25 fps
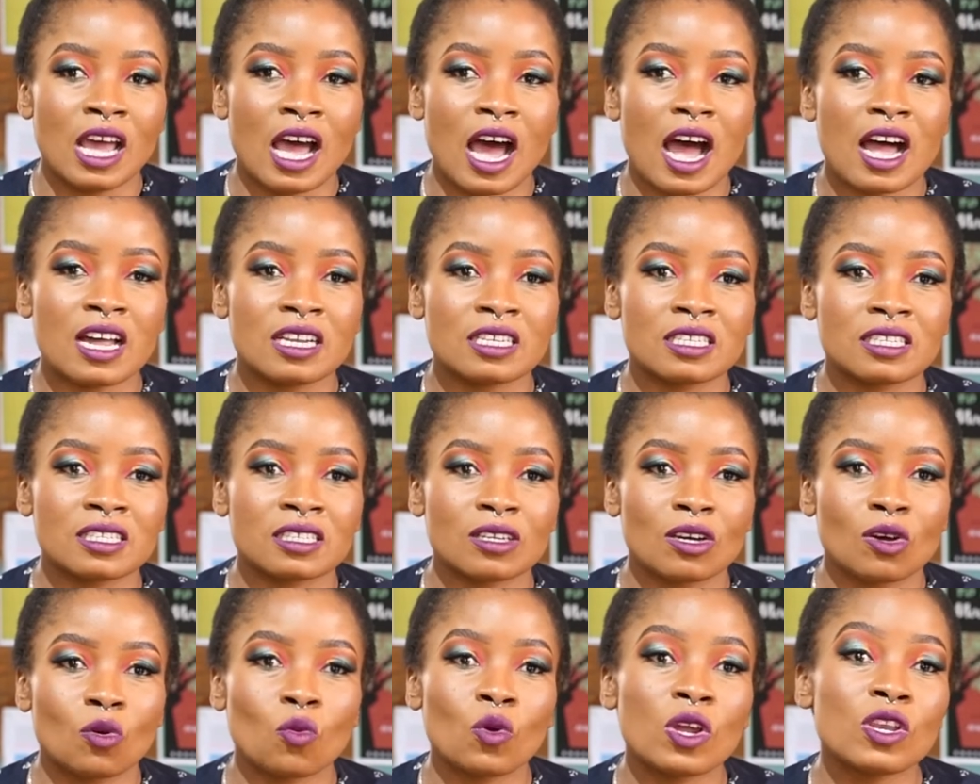And
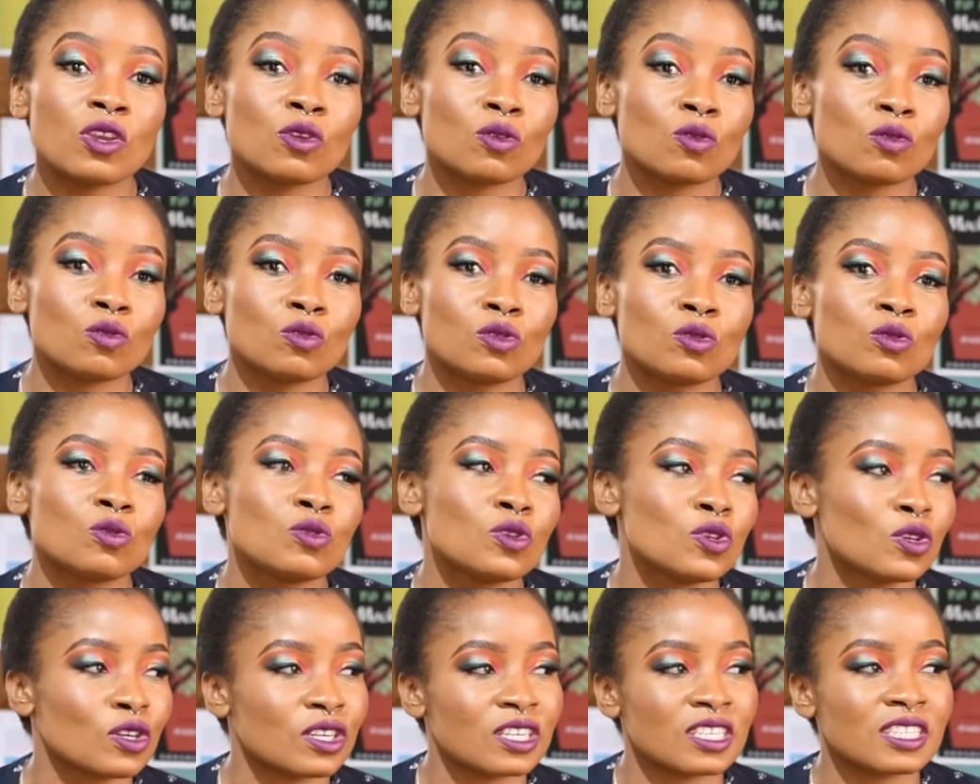when you do
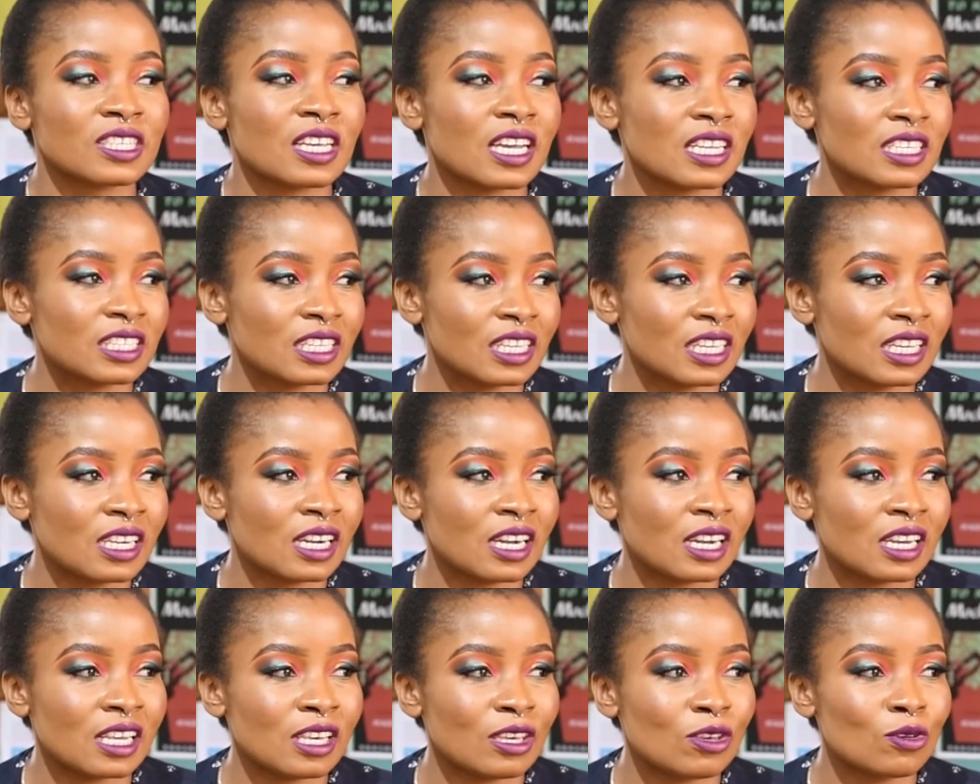your research
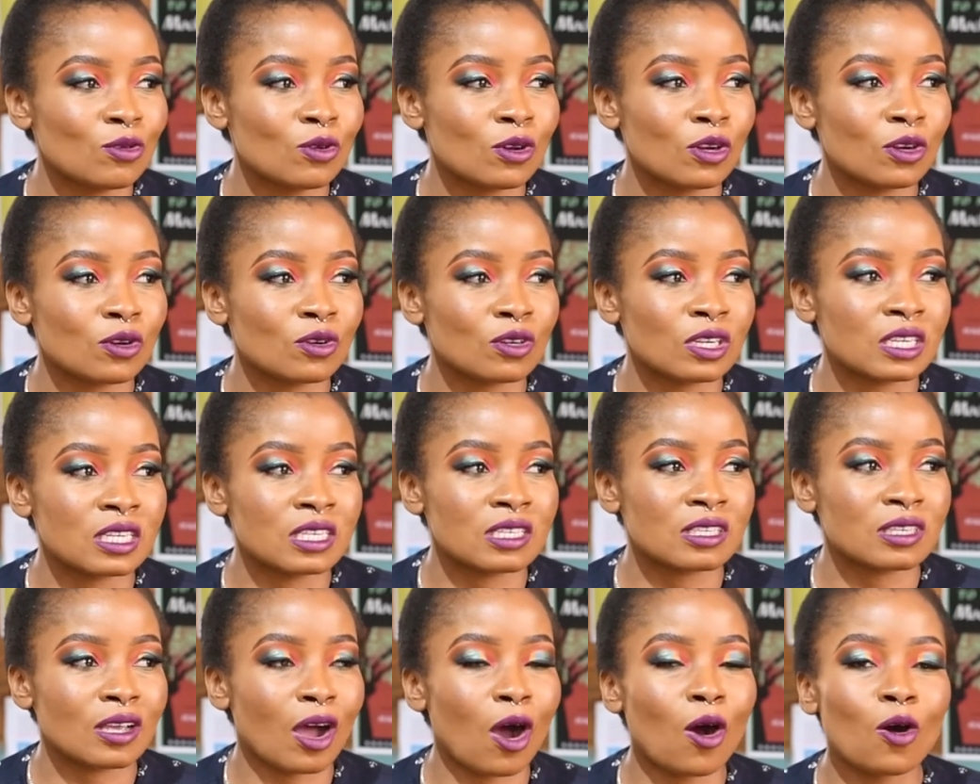keenly, you'll
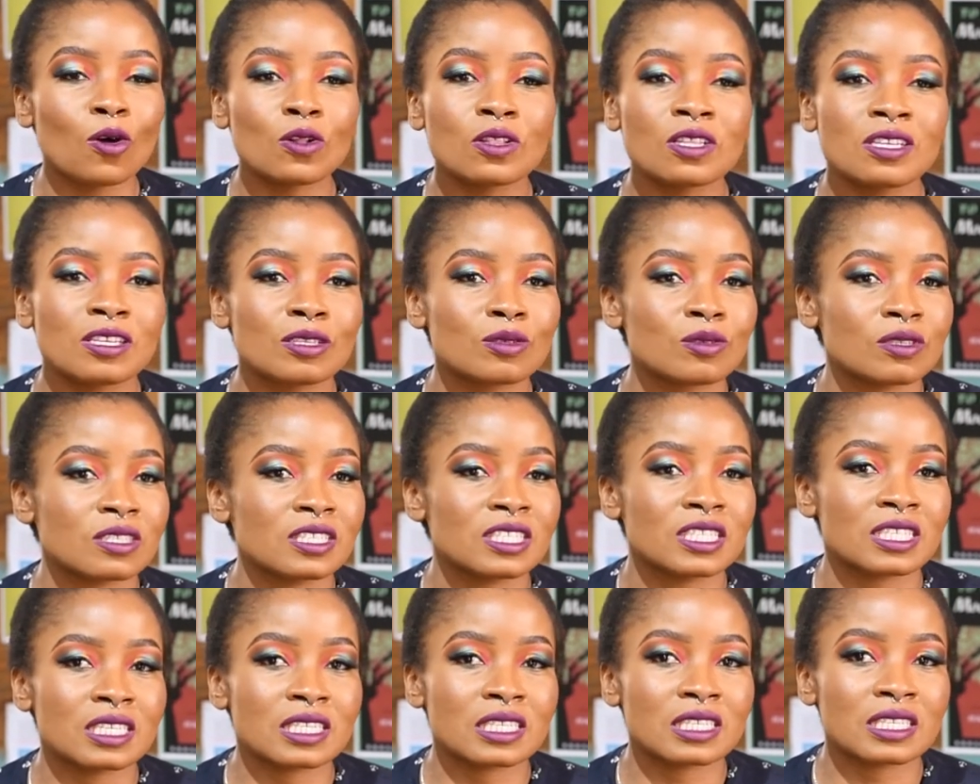notice all this was
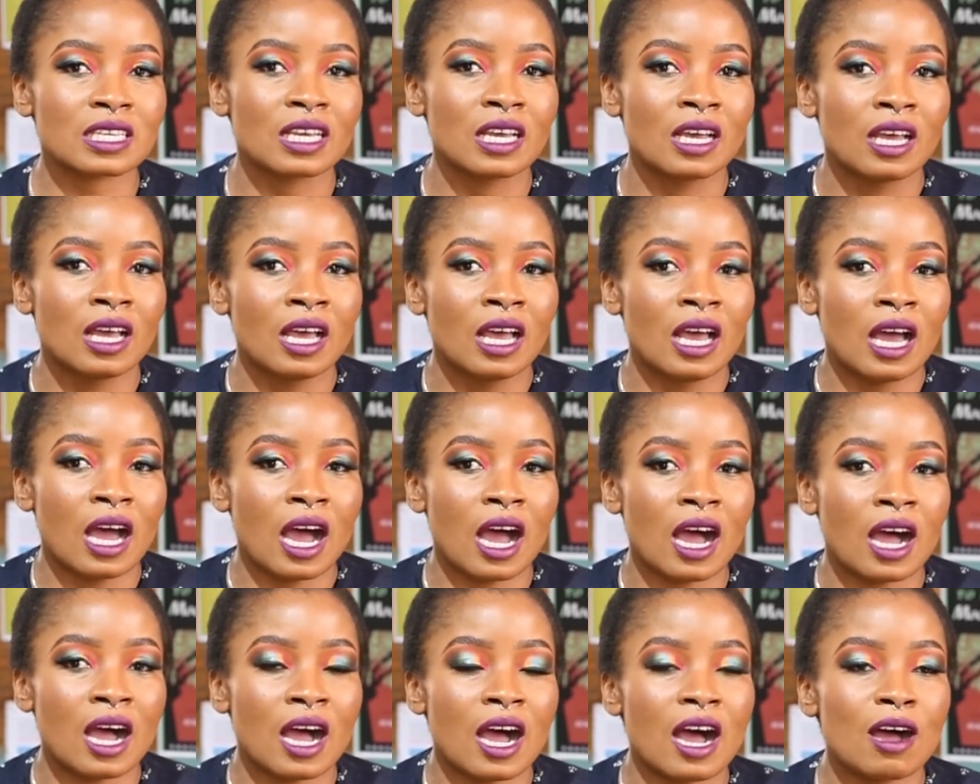just
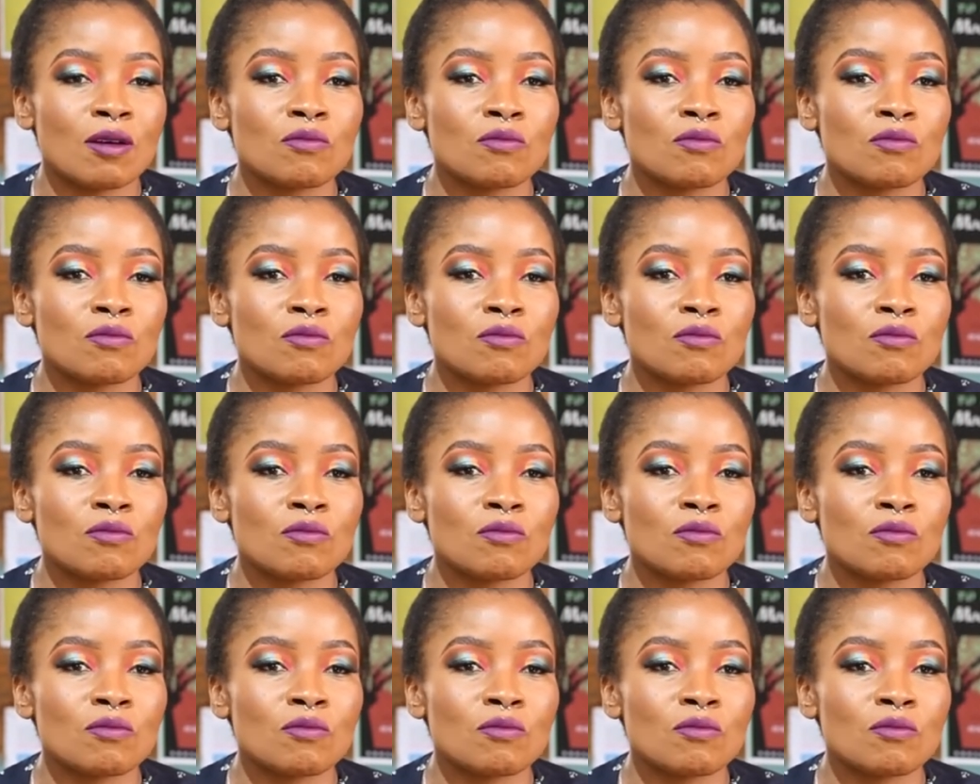a